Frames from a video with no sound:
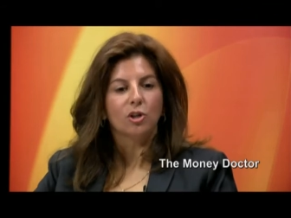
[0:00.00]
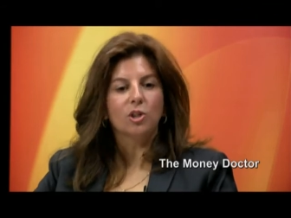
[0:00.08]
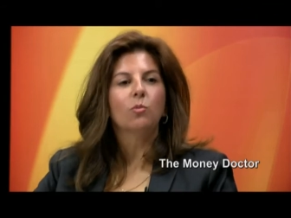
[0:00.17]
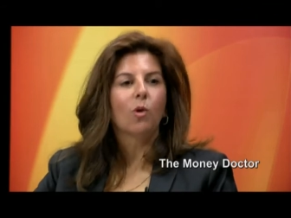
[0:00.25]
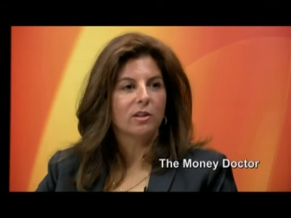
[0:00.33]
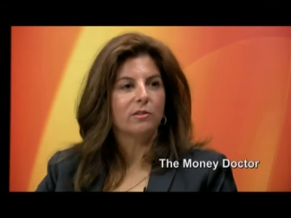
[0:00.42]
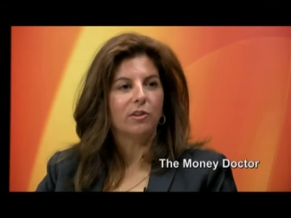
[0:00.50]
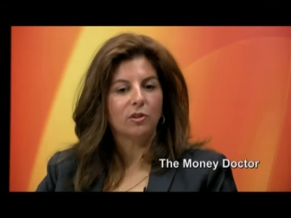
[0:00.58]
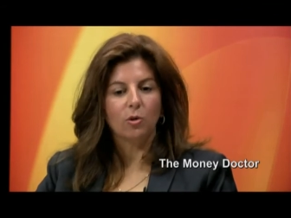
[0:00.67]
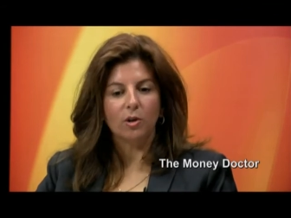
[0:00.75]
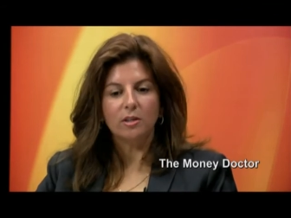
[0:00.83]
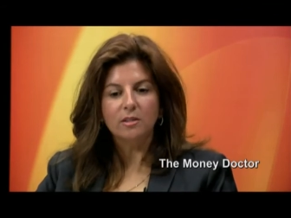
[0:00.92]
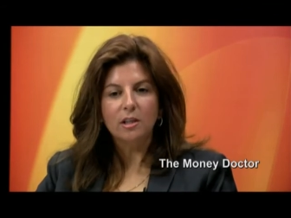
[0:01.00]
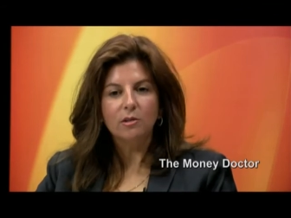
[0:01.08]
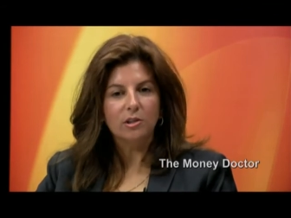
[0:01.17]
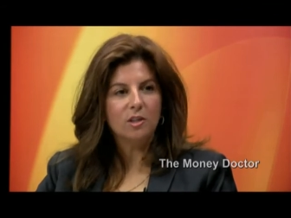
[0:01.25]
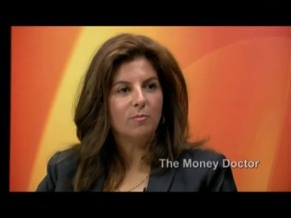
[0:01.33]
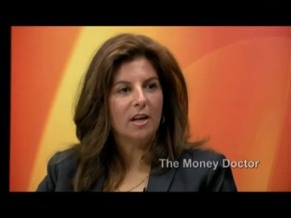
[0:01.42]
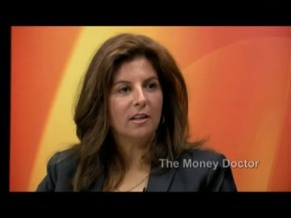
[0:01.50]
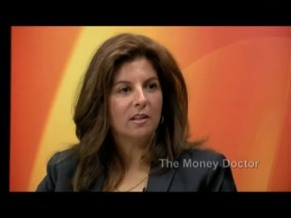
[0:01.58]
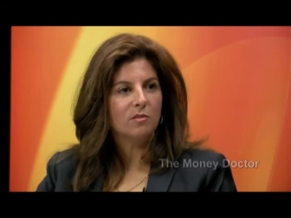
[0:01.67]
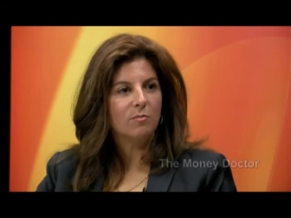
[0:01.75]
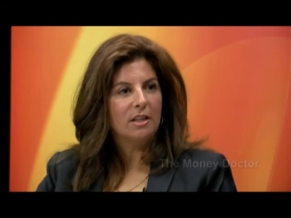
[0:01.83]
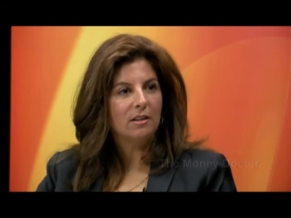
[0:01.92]
She worked at Victoria's Secret to make
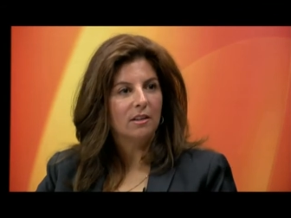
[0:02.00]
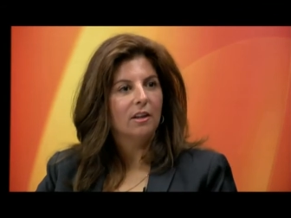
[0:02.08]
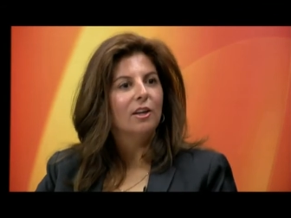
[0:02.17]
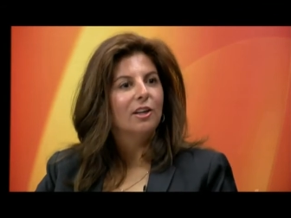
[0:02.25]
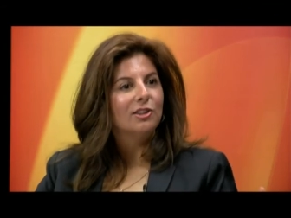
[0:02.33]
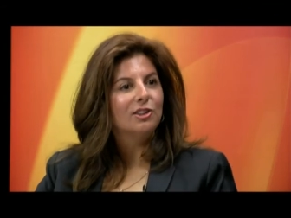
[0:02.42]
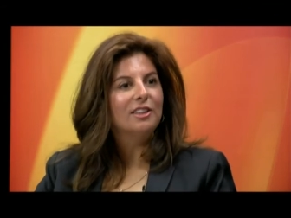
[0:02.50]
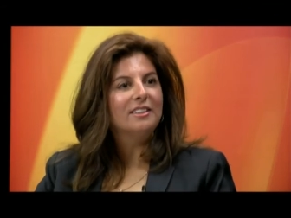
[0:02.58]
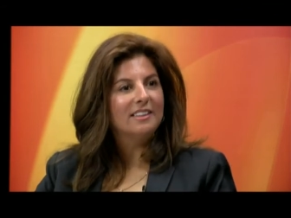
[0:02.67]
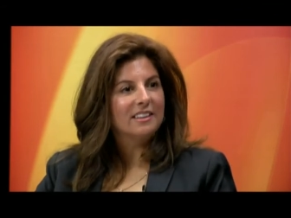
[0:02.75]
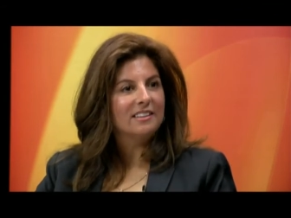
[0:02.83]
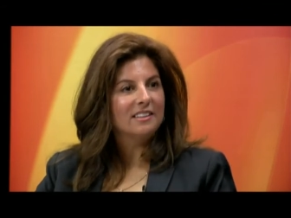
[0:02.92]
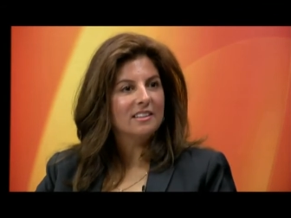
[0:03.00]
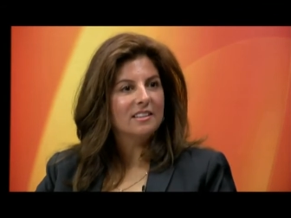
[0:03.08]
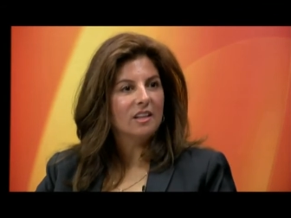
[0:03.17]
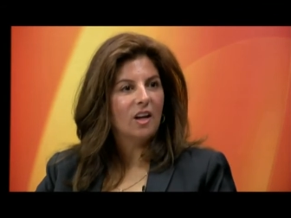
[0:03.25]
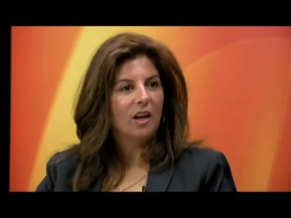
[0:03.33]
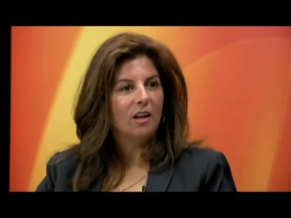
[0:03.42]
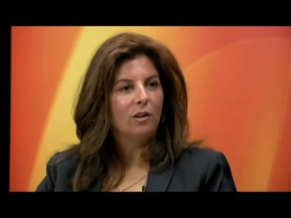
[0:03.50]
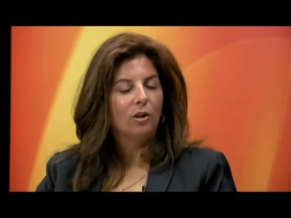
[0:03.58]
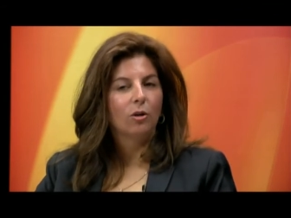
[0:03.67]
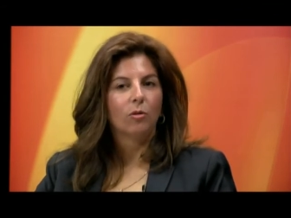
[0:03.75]
ends meet. She didn't say,